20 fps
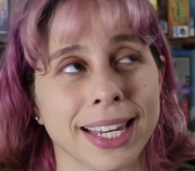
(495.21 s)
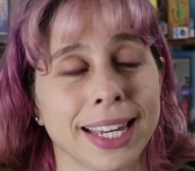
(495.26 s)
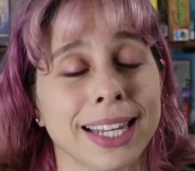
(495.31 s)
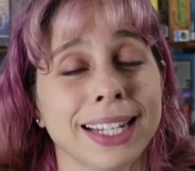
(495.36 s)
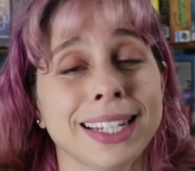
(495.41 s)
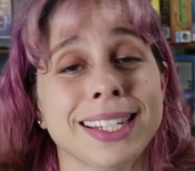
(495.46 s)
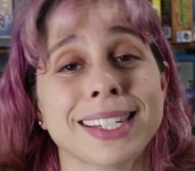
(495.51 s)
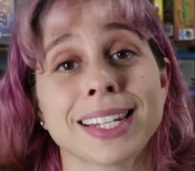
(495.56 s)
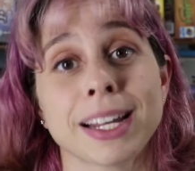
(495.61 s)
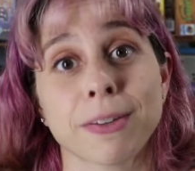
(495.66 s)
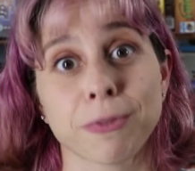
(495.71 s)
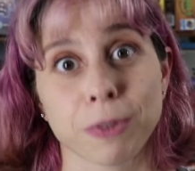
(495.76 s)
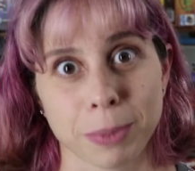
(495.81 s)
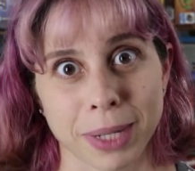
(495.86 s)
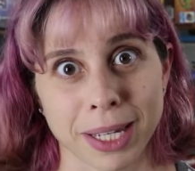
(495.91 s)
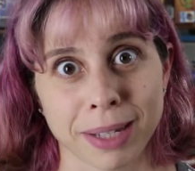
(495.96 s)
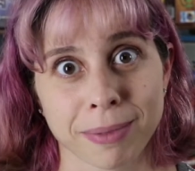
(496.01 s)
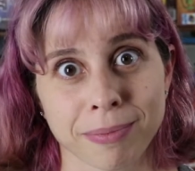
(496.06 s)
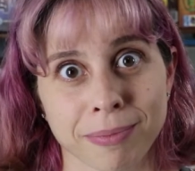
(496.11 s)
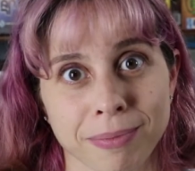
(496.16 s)
At least not for
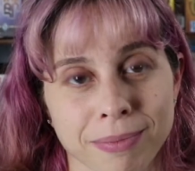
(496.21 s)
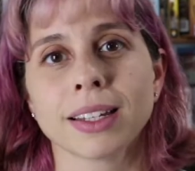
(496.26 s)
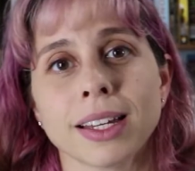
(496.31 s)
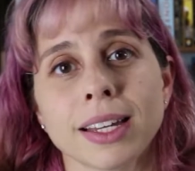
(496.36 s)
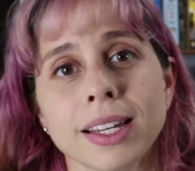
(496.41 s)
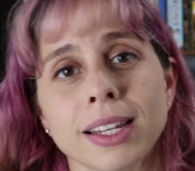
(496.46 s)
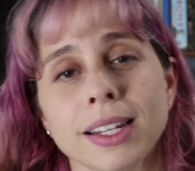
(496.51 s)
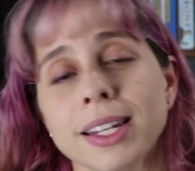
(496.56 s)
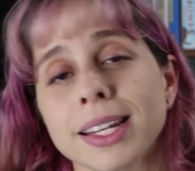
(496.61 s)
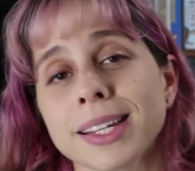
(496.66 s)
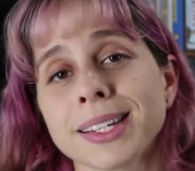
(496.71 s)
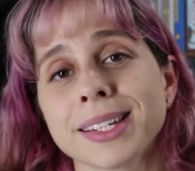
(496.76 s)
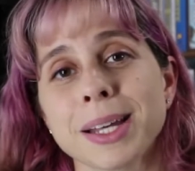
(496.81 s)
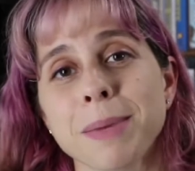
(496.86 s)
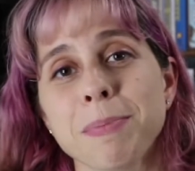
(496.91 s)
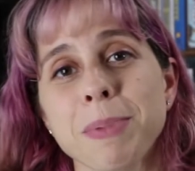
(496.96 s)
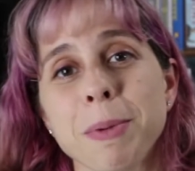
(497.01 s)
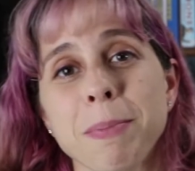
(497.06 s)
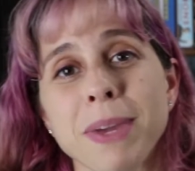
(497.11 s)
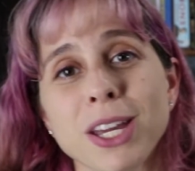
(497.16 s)
me. Next
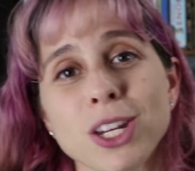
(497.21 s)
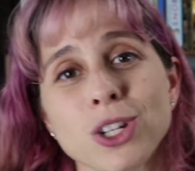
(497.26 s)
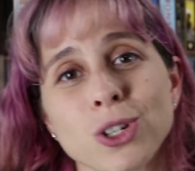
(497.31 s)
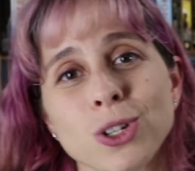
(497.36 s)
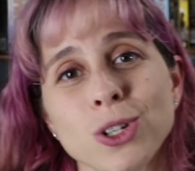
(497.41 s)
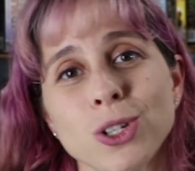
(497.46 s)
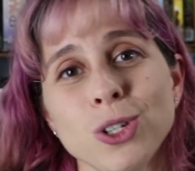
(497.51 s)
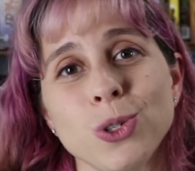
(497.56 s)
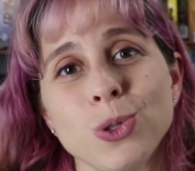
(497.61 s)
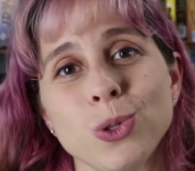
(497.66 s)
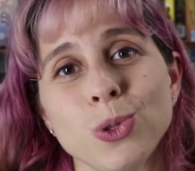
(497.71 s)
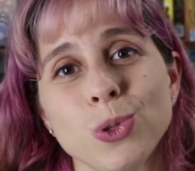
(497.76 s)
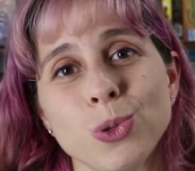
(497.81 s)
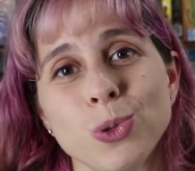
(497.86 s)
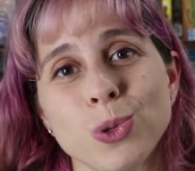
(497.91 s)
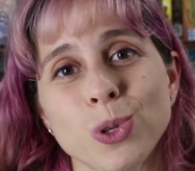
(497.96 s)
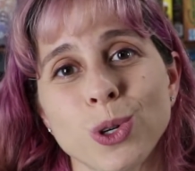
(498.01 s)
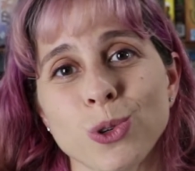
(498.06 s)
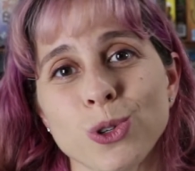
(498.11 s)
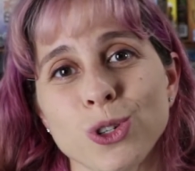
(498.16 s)
up, make sure
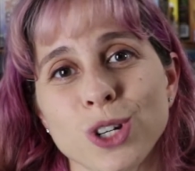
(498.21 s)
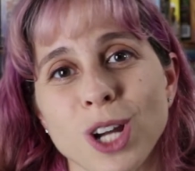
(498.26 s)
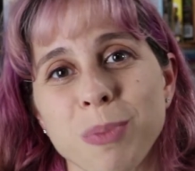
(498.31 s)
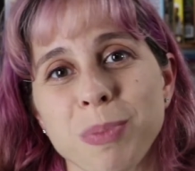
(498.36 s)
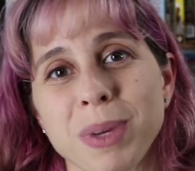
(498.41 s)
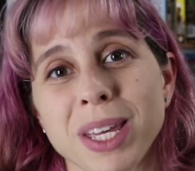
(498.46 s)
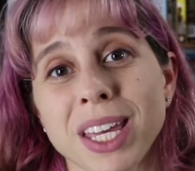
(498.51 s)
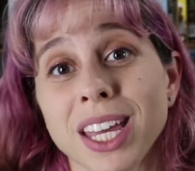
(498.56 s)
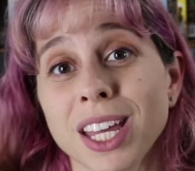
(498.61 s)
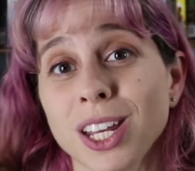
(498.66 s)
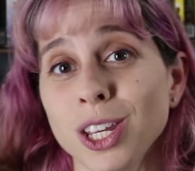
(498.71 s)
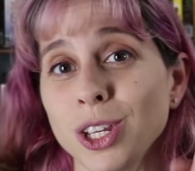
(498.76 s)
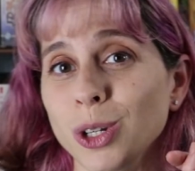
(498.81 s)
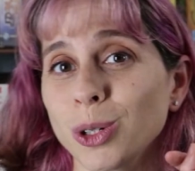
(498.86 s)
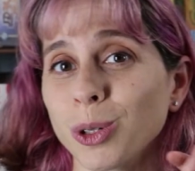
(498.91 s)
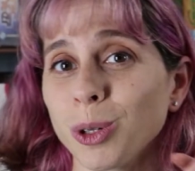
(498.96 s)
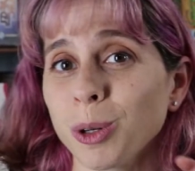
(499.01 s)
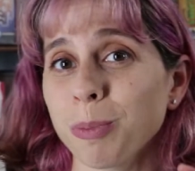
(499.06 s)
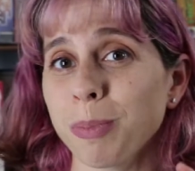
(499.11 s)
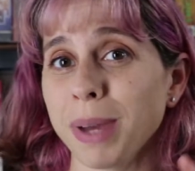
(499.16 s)
you go shopping in
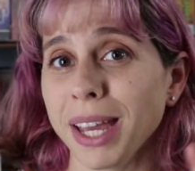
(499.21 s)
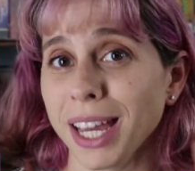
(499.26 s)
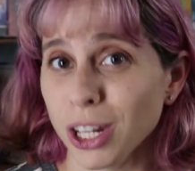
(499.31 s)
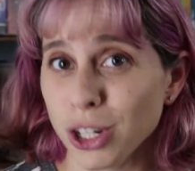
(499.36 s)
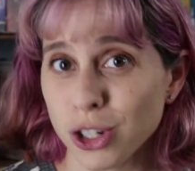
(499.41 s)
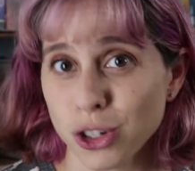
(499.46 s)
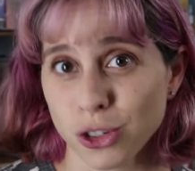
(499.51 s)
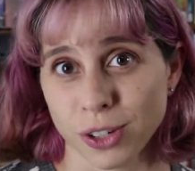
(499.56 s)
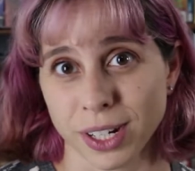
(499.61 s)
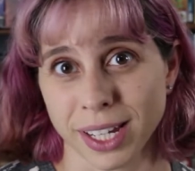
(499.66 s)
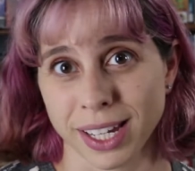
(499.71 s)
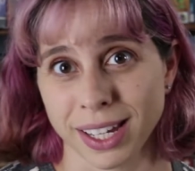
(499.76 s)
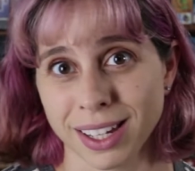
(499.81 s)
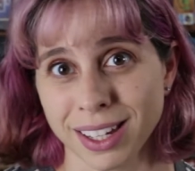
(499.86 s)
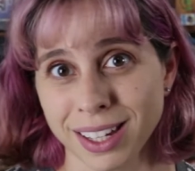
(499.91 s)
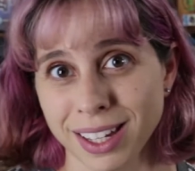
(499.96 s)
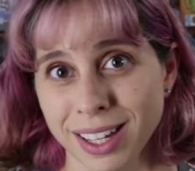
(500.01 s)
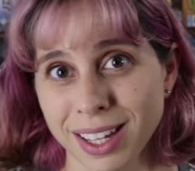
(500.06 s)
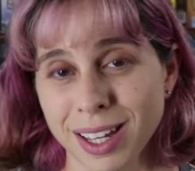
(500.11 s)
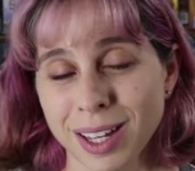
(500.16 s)
your
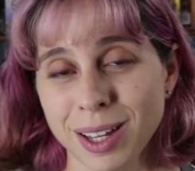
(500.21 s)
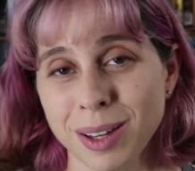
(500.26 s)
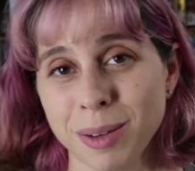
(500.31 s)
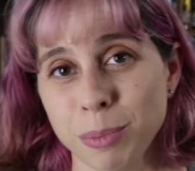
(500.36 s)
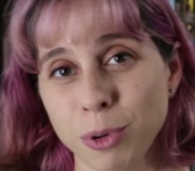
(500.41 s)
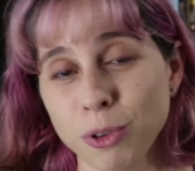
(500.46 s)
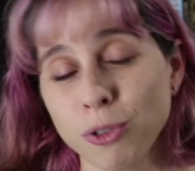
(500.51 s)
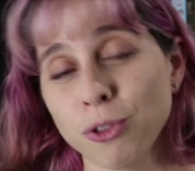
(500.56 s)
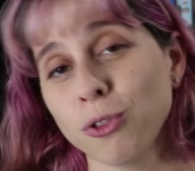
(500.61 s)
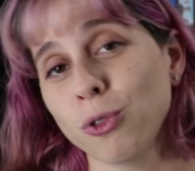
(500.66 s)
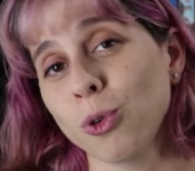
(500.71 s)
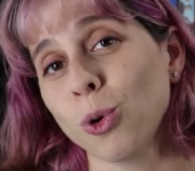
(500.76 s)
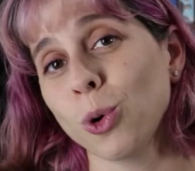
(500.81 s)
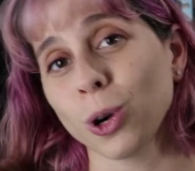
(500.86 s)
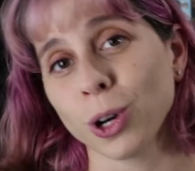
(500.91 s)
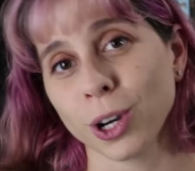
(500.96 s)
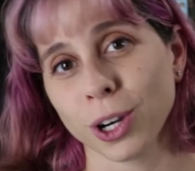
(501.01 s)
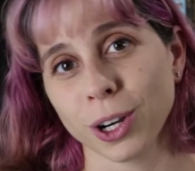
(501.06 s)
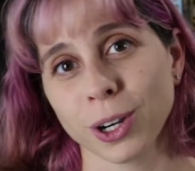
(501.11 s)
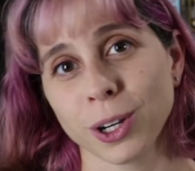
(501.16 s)
pantry
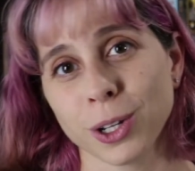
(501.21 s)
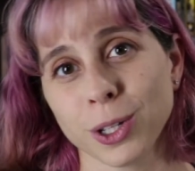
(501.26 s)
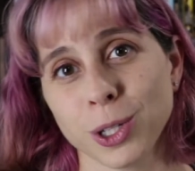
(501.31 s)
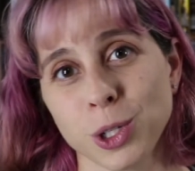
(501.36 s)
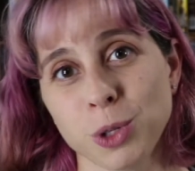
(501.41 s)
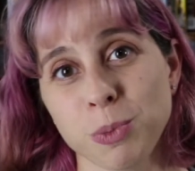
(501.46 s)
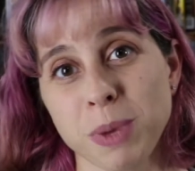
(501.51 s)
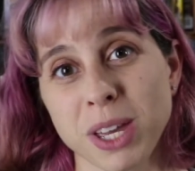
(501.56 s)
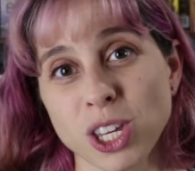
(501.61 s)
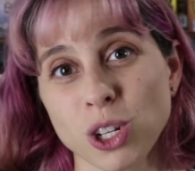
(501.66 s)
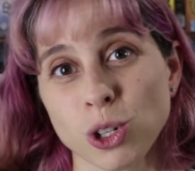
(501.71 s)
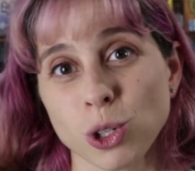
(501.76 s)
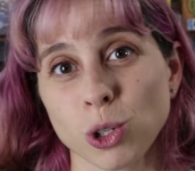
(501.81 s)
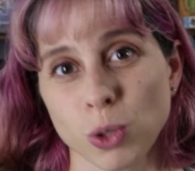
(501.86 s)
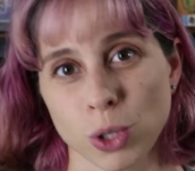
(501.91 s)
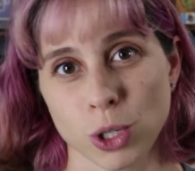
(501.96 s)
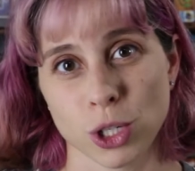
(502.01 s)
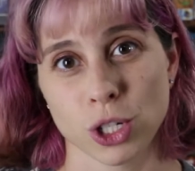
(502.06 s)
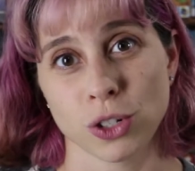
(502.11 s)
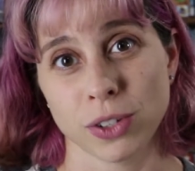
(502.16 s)
before you make your
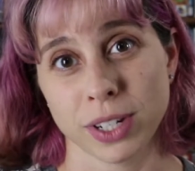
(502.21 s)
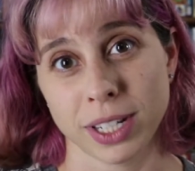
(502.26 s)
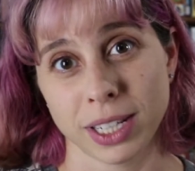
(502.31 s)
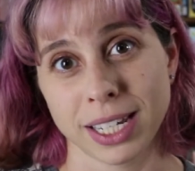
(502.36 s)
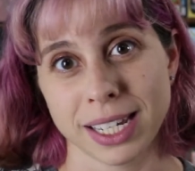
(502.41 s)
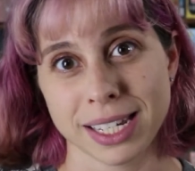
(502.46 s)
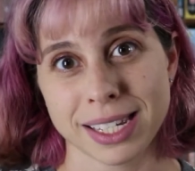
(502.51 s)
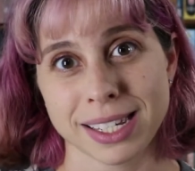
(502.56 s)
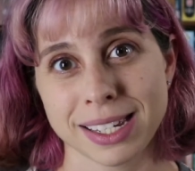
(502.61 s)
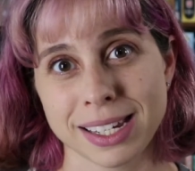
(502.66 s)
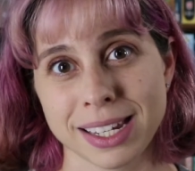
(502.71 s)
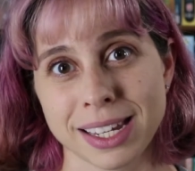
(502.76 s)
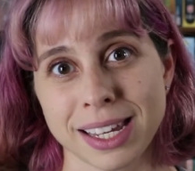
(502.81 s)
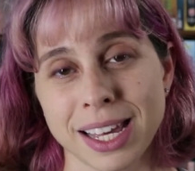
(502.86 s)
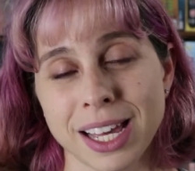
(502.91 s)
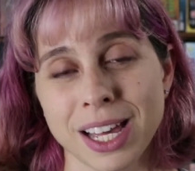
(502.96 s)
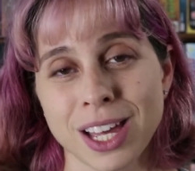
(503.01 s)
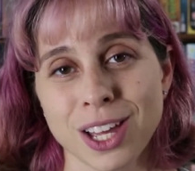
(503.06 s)
grocery list.